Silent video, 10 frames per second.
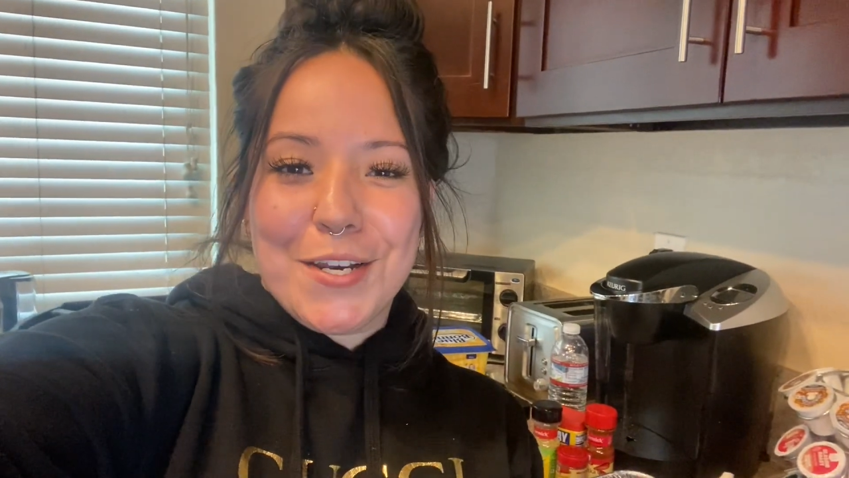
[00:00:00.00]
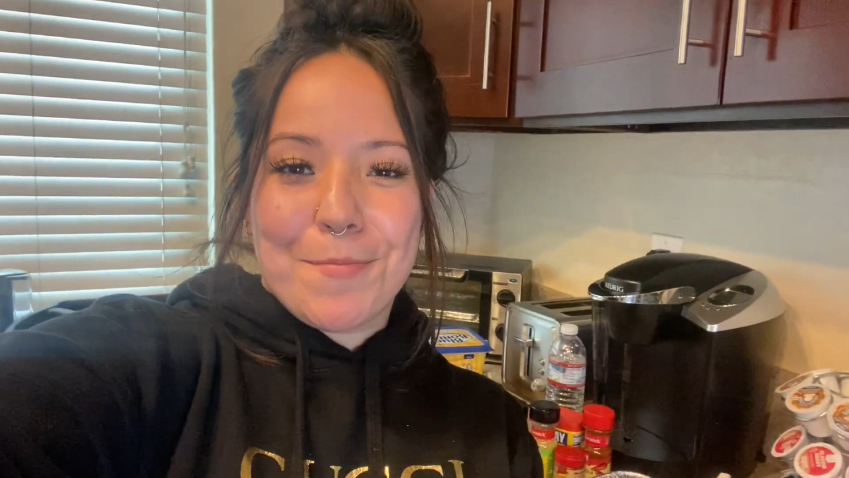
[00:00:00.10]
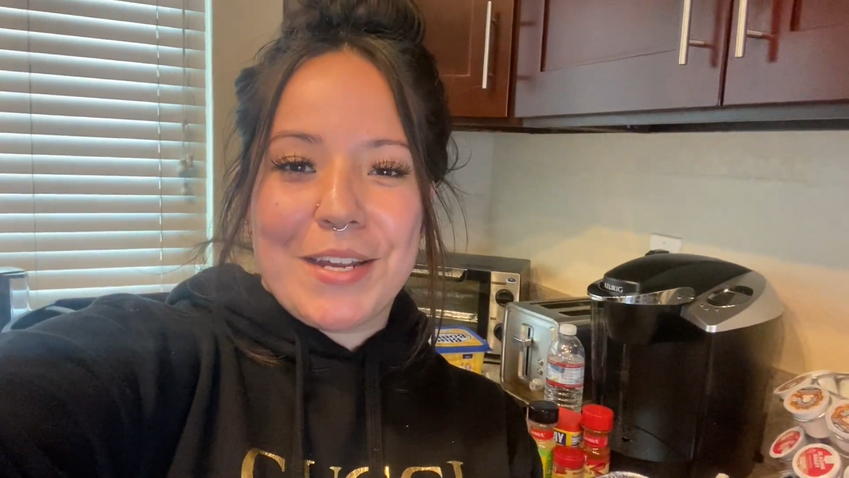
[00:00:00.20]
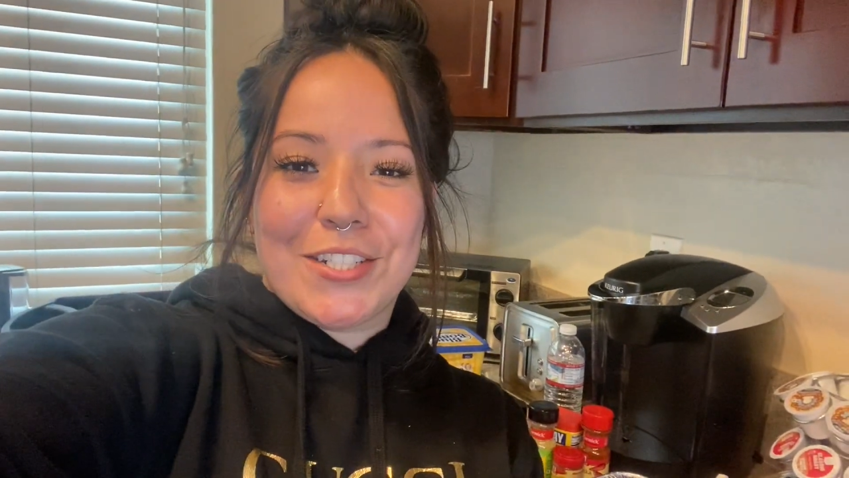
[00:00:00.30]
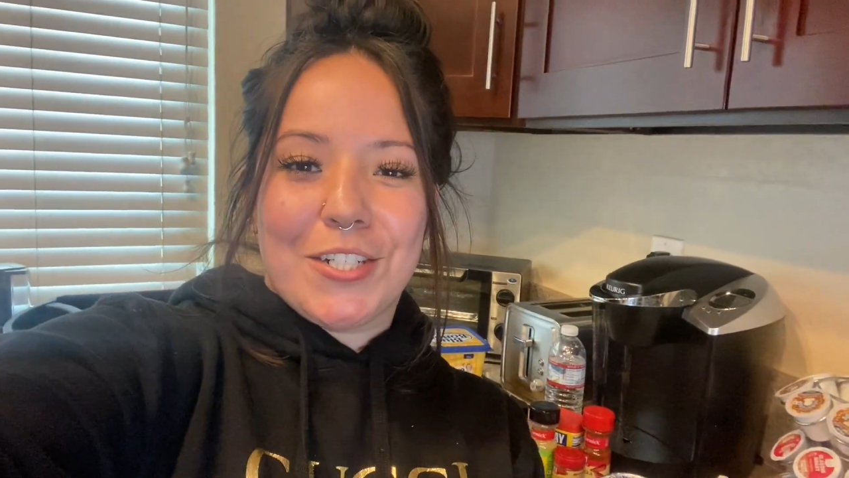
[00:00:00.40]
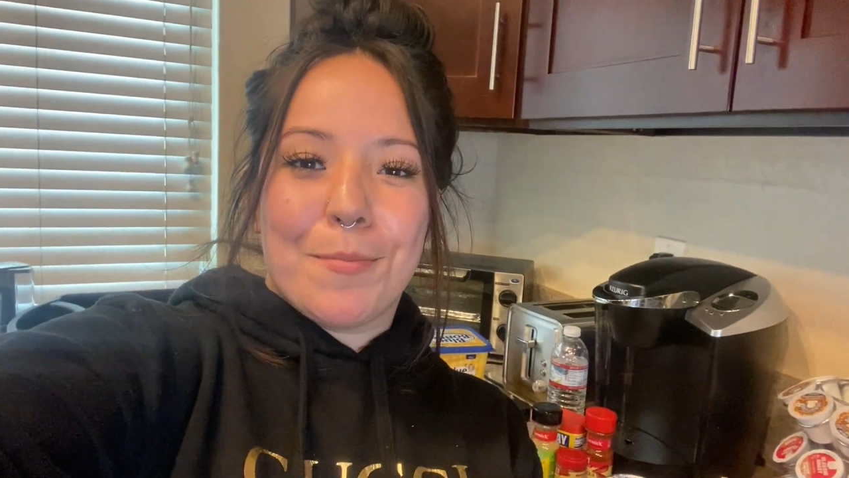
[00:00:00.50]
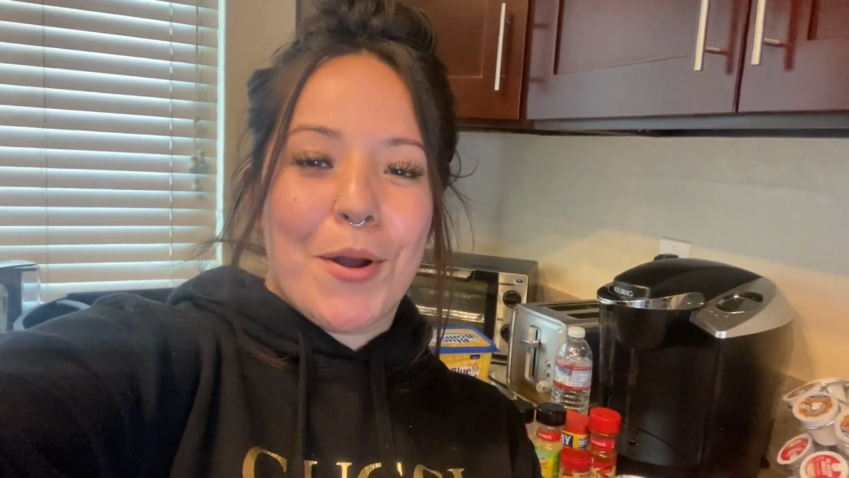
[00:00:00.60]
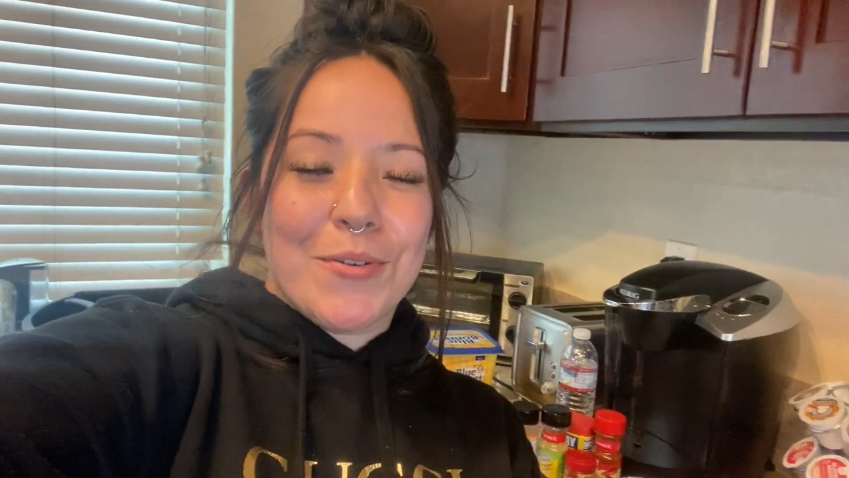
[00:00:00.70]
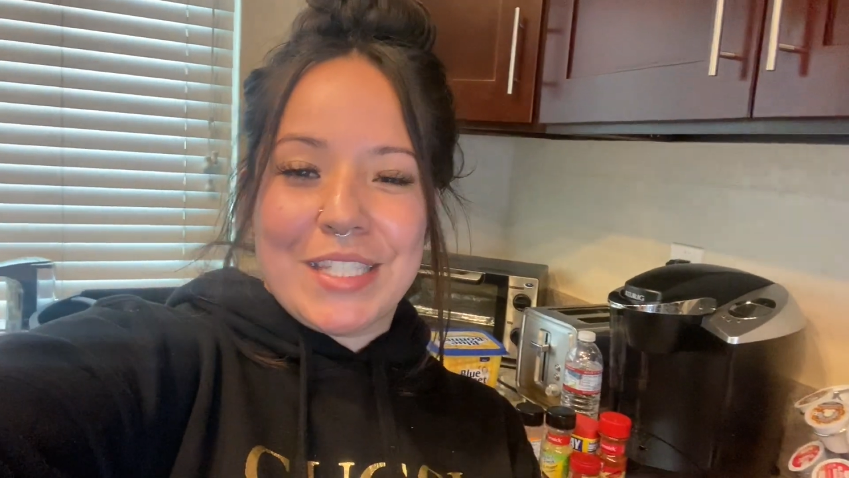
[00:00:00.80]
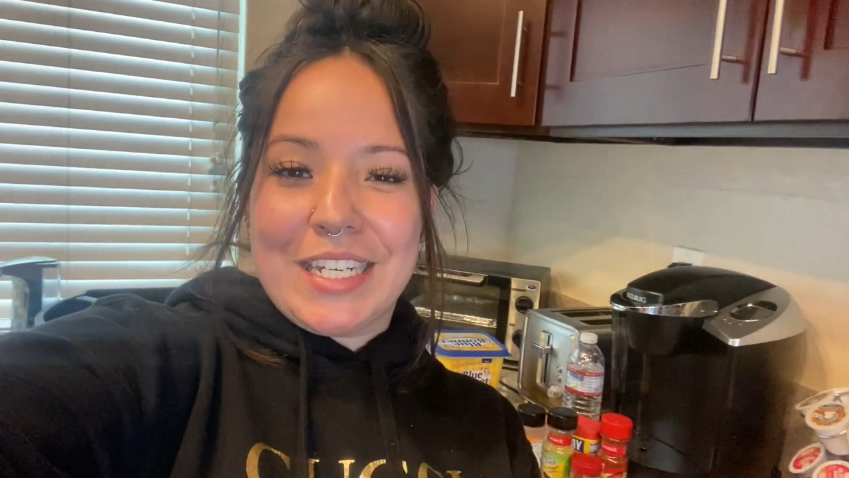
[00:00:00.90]
your picture,
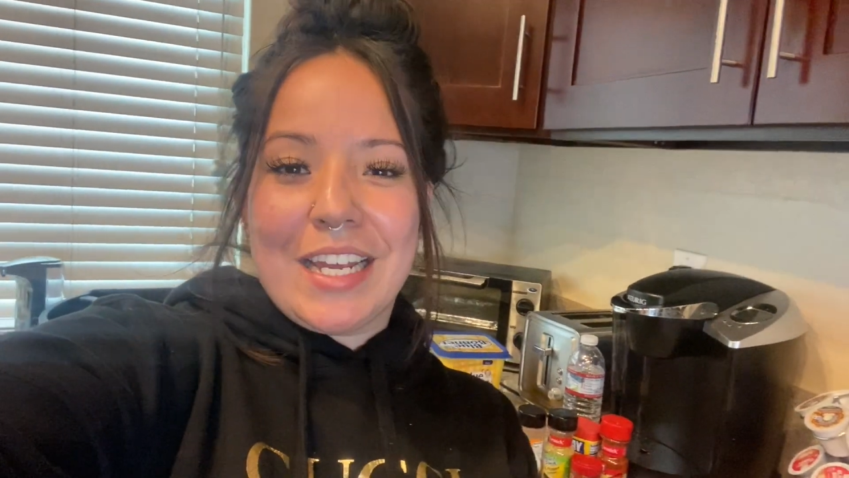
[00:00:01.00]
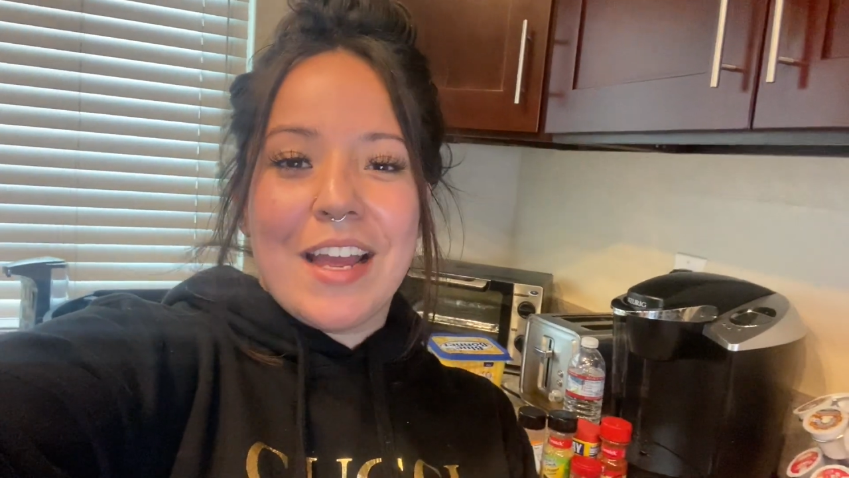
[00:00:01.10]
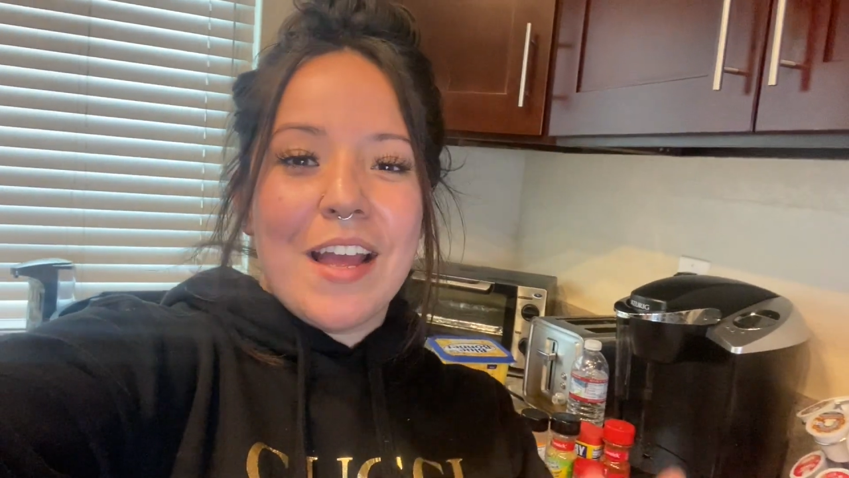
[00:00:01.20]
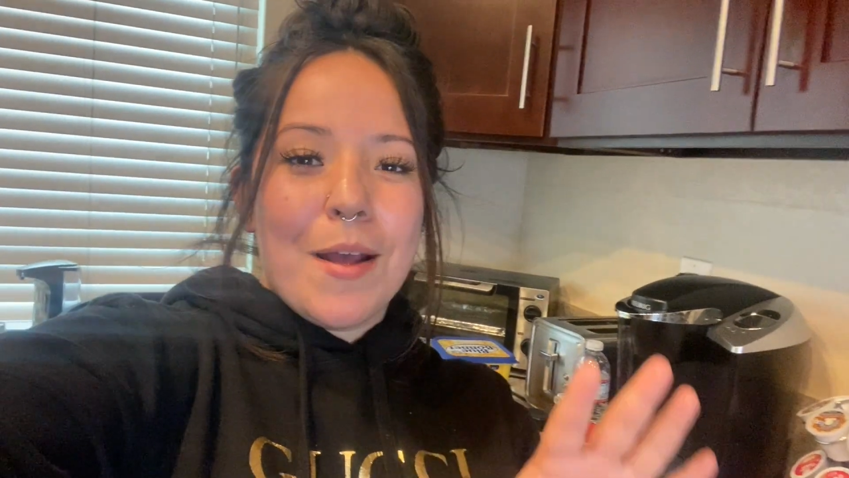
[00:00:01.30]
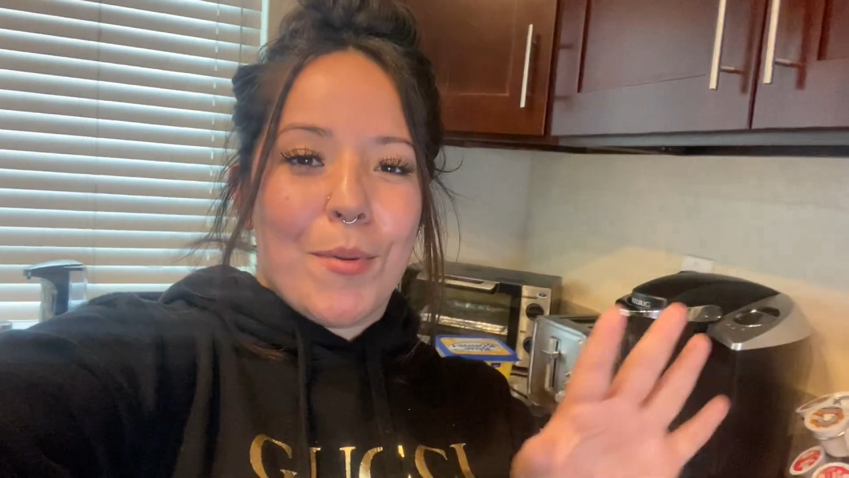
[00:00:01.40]
post it,